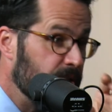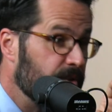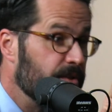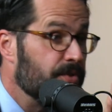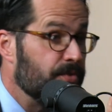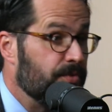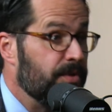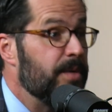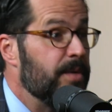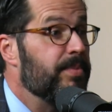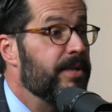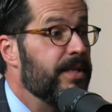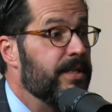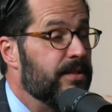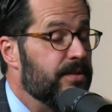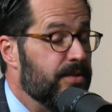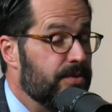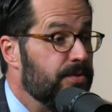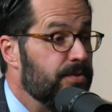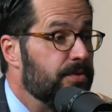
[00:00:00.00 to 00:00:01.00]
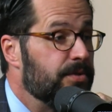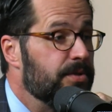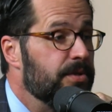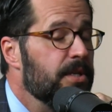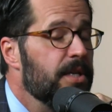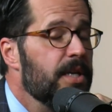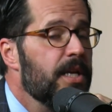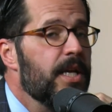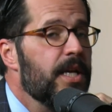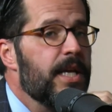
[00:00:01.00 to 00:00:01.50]
in three piece
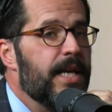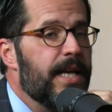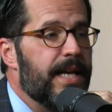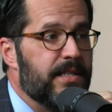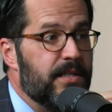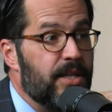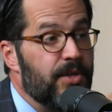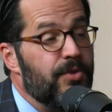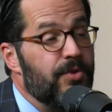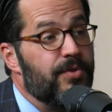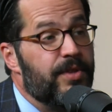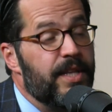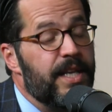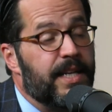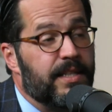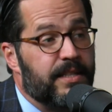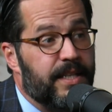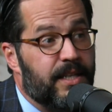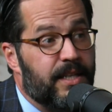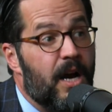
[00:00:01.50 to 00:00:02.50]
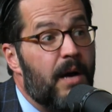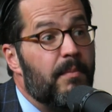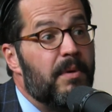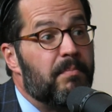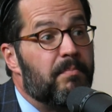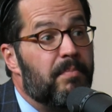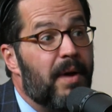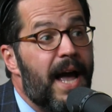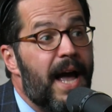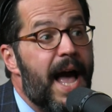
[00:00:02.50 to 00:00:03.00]
suits. It's the new thing. It's like
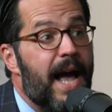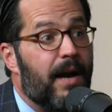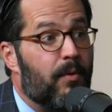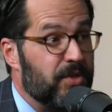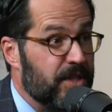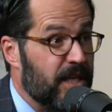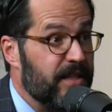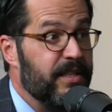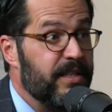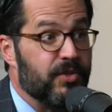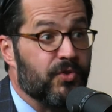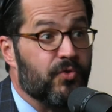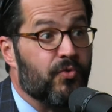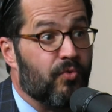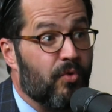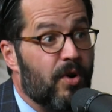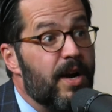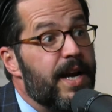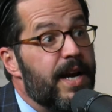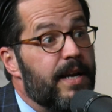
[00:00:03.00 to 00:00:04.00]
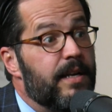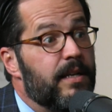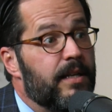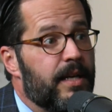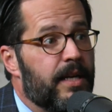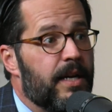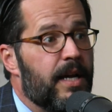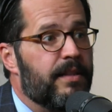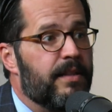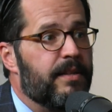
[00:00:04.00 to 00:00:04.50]
coming back, which I think is great.
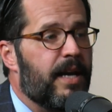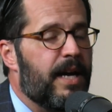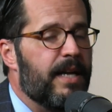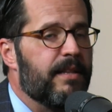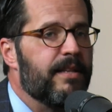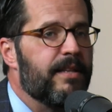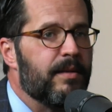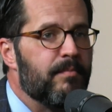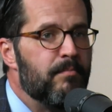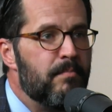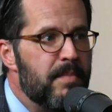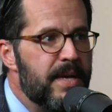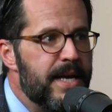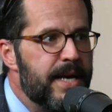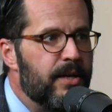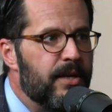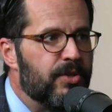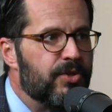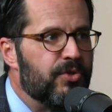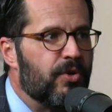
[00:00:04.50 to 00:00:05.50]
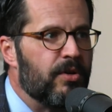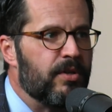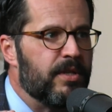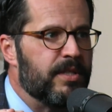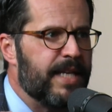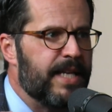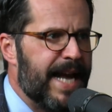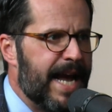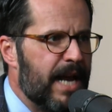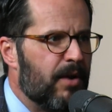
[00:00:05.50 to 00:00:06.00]
Yeah, and I I think men are starting
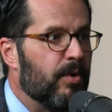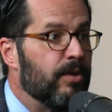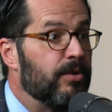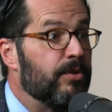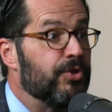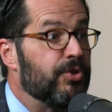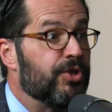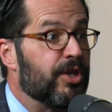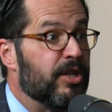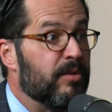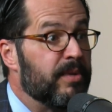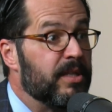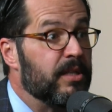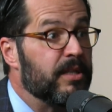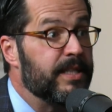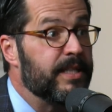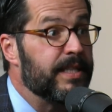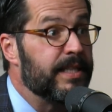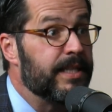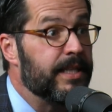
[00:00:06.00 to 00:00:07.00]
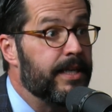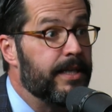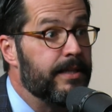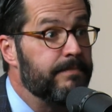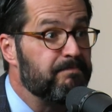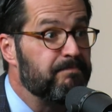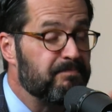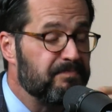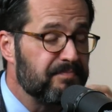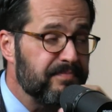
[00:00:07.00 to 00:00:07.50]
to say, how do I look gentlemanly
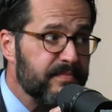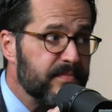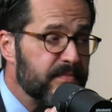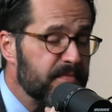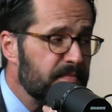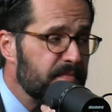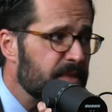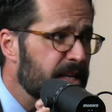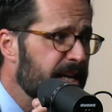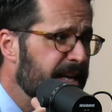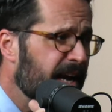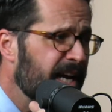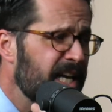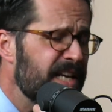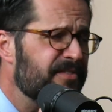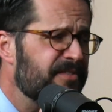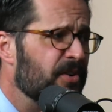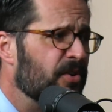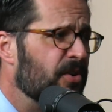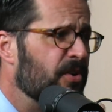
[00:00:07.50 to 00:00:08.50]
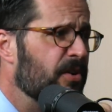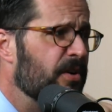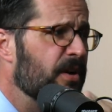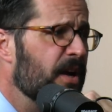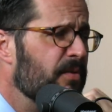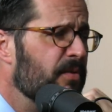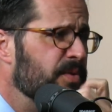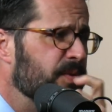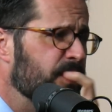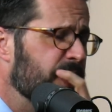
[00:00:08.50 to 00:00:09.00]
again? Right and I even
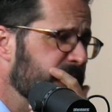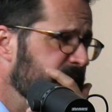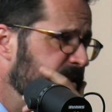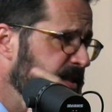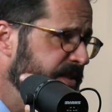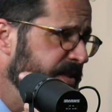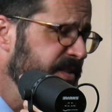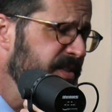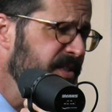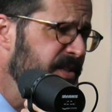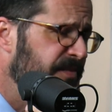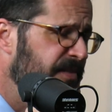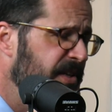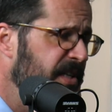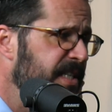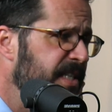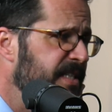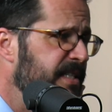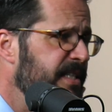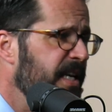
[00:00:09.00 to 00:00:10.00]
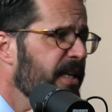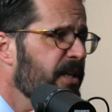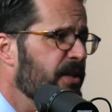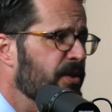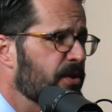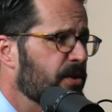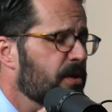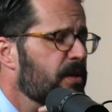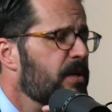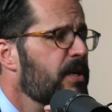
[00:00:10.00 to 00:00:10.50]
heard I was at this you know very
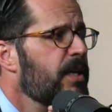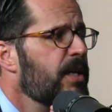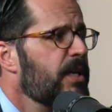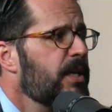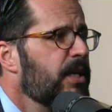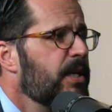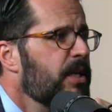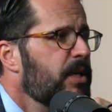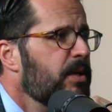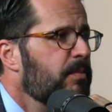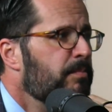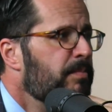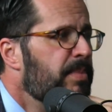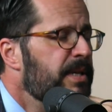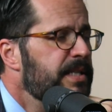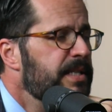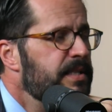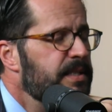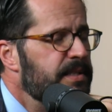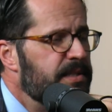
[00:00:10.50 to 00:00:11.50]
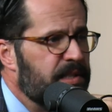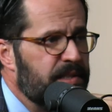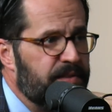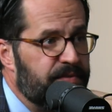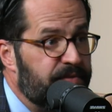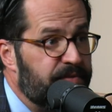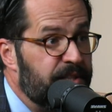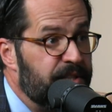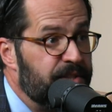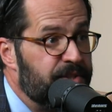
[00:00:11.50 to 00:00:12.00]
secular business
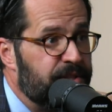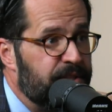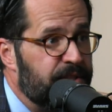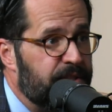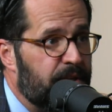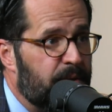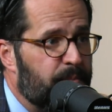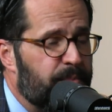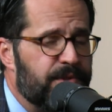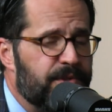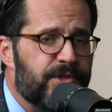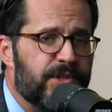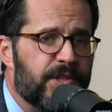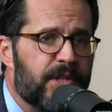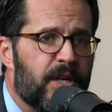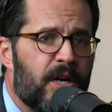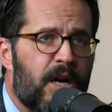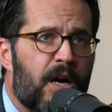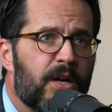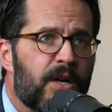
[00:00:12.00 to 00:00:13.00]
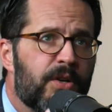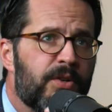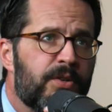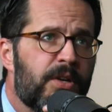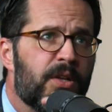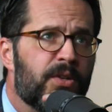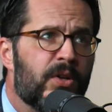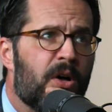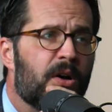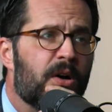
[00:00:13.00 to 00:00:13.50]
convention up in Chicago
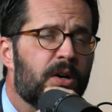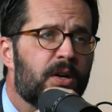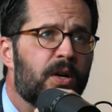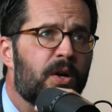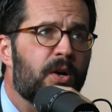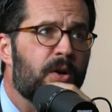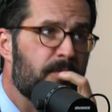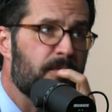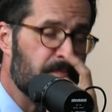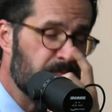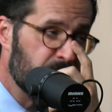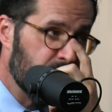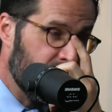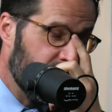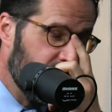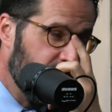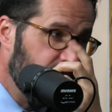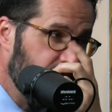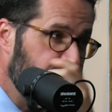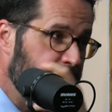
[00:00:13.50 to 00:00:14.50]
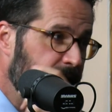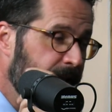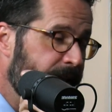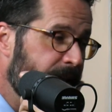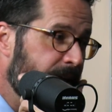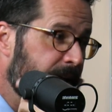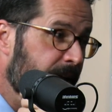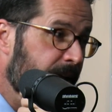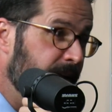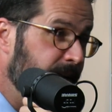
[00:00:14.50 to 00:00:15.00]
not long ago,
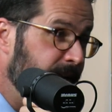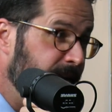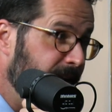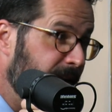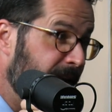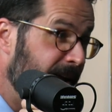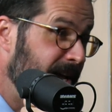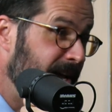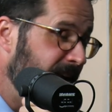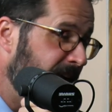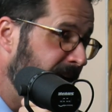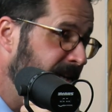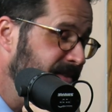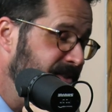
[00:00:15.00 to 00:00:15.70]
and I,